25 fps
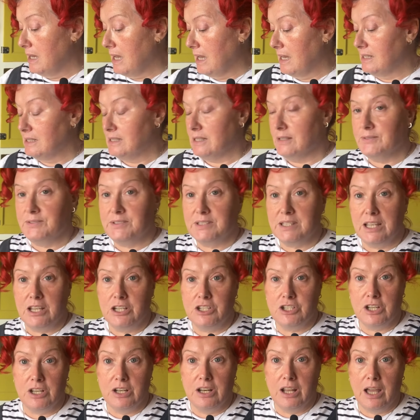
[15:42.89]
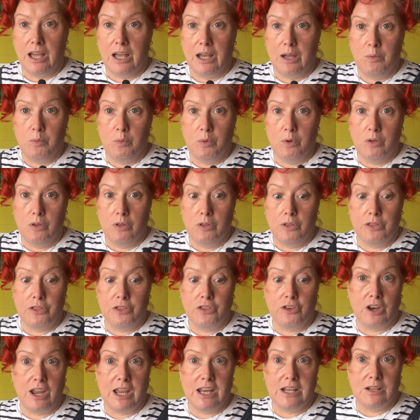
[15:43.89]
active session I will
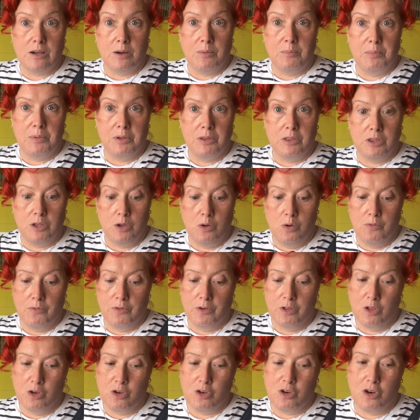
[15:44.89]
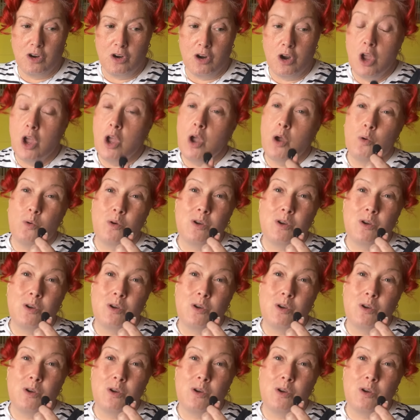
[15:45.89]
thread up the overlocker,